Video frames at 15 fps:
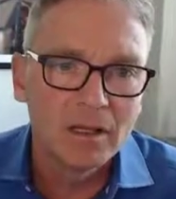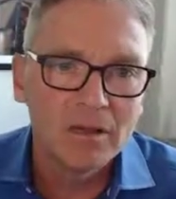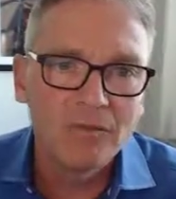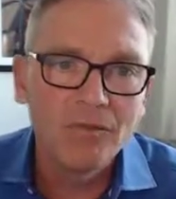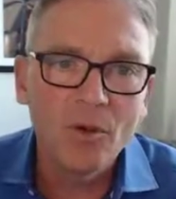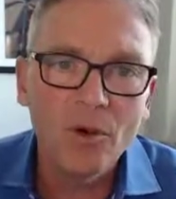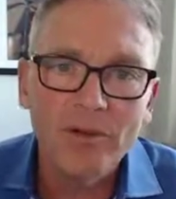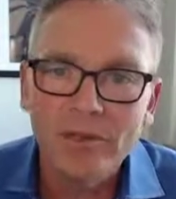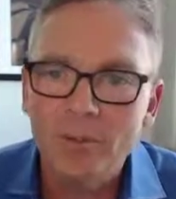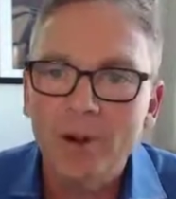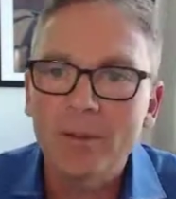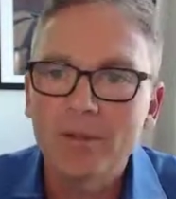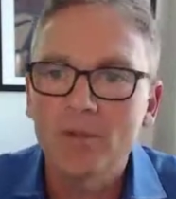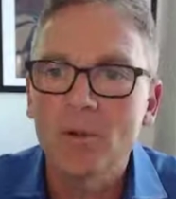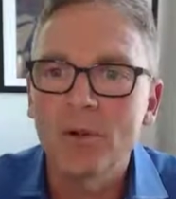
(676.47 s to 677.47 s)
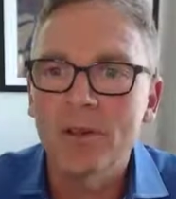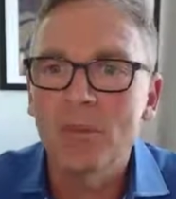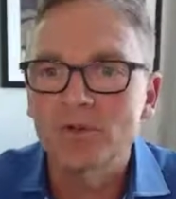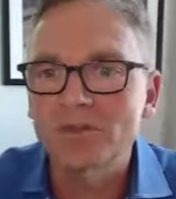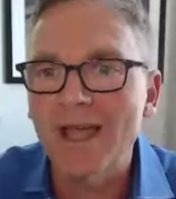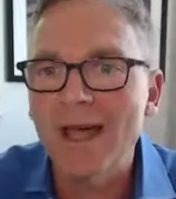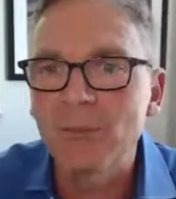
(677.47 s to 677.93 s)
The fourth and probably one of the
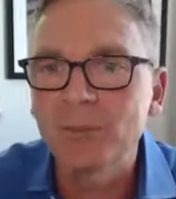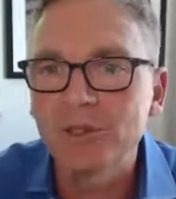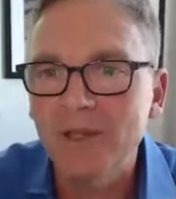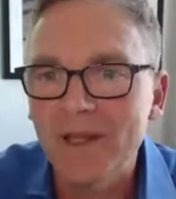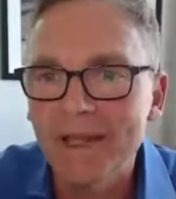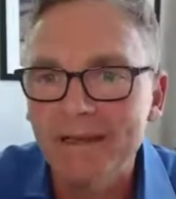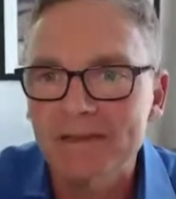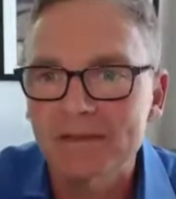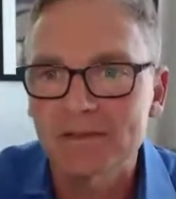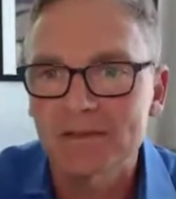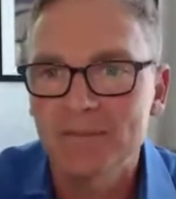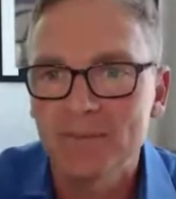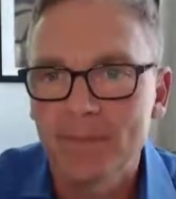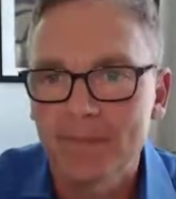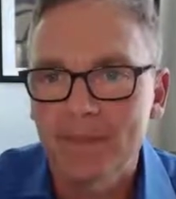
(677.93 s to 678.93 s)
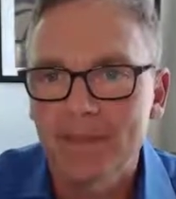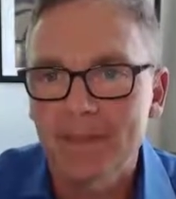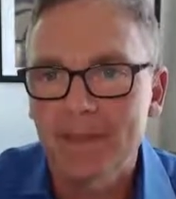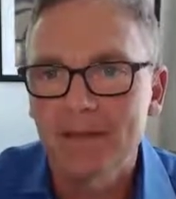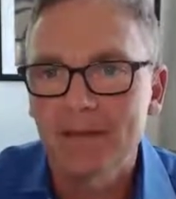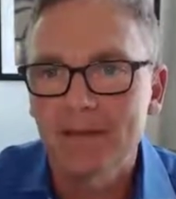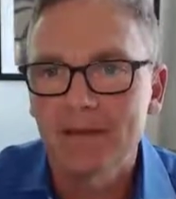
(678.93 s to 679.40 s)
most complex
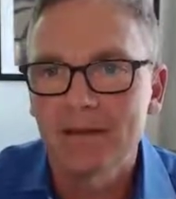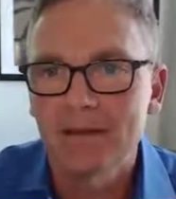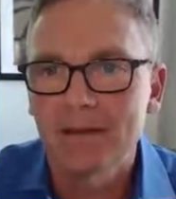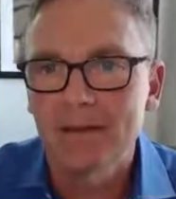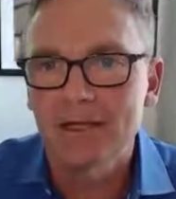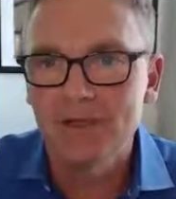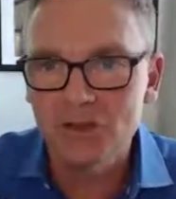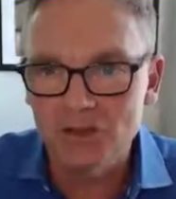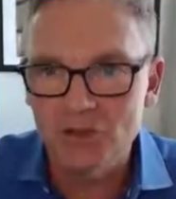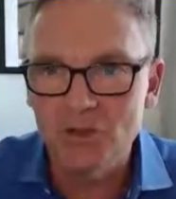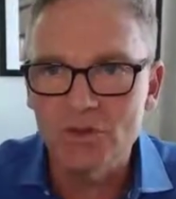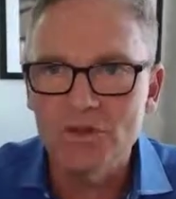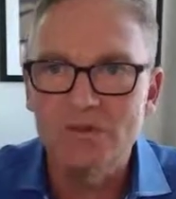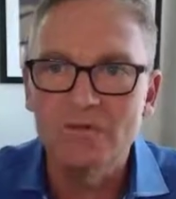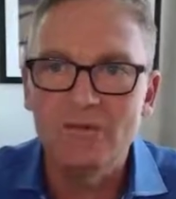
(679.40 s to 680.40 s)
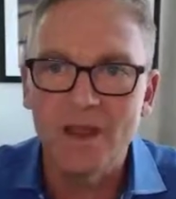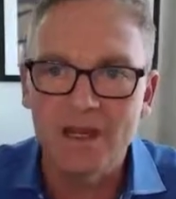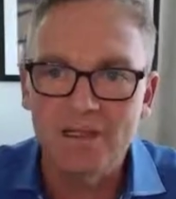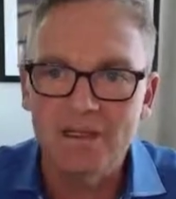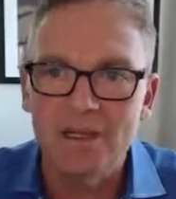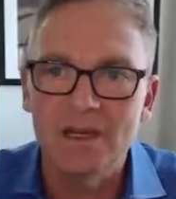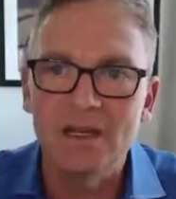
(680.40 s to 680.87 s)
issues
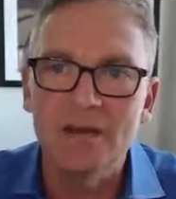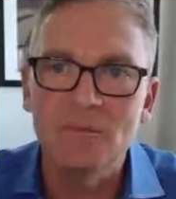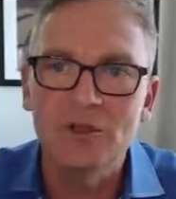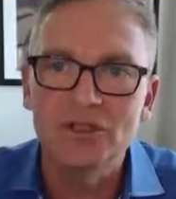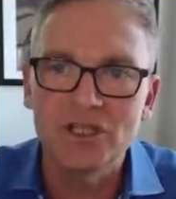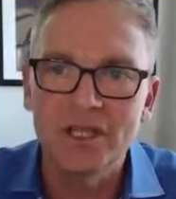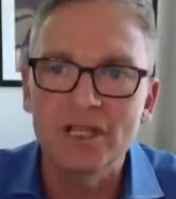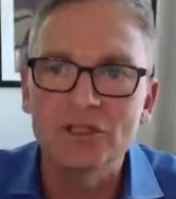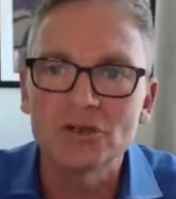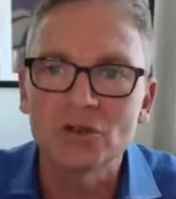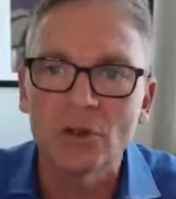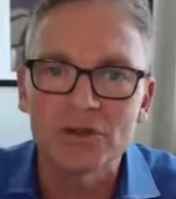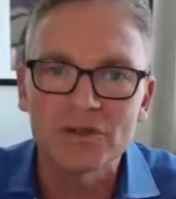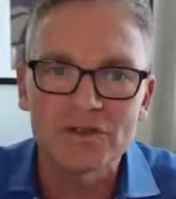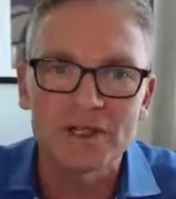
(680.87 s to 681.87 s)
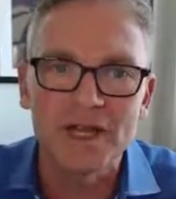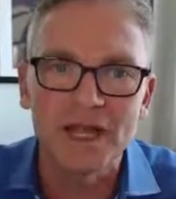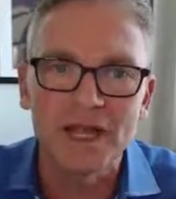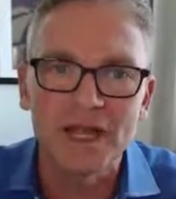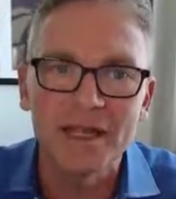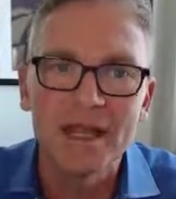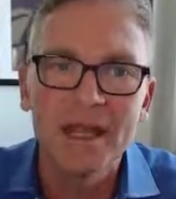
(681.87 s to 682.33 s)
facing machine controllers
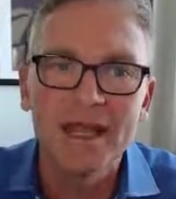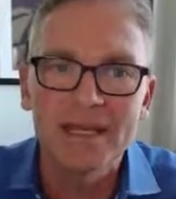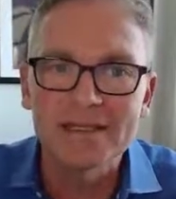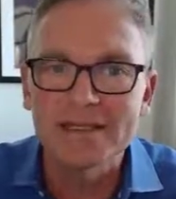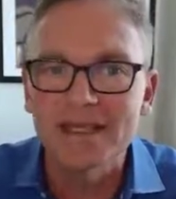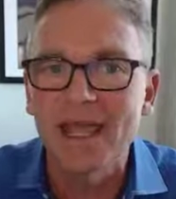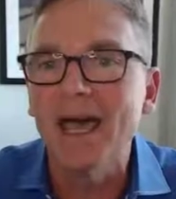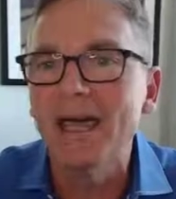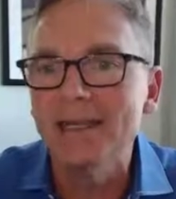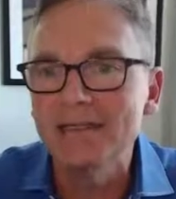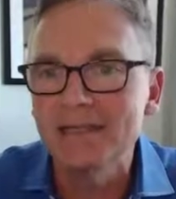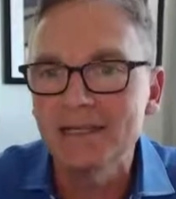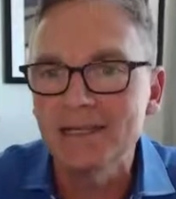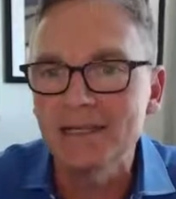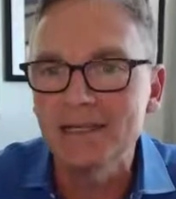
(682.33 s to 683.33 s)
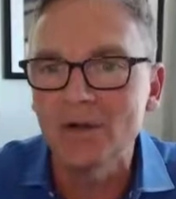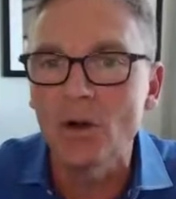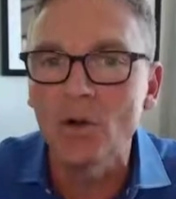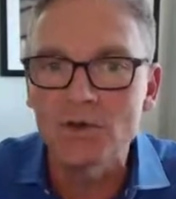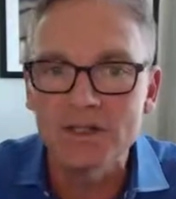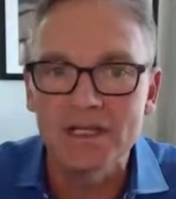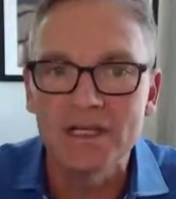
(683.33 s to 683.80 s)
today is the
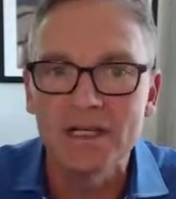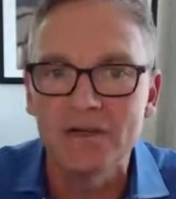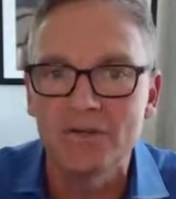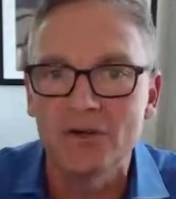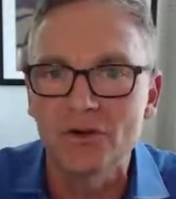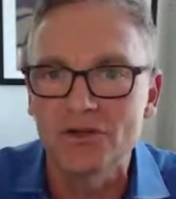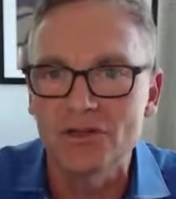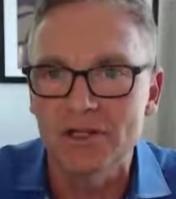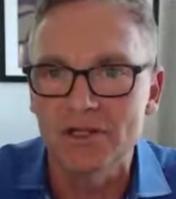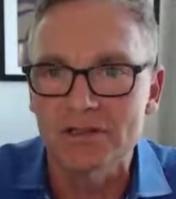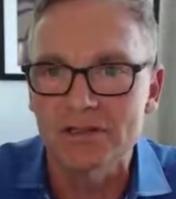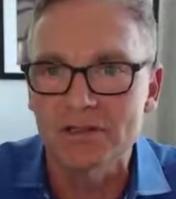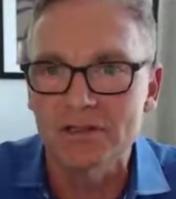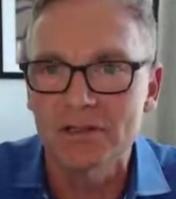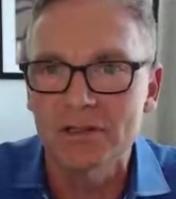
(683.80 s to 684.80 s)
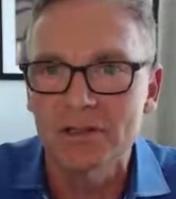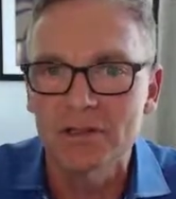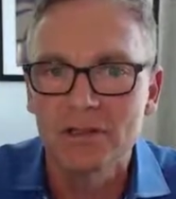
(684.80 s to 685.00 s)
IT-OT convergence.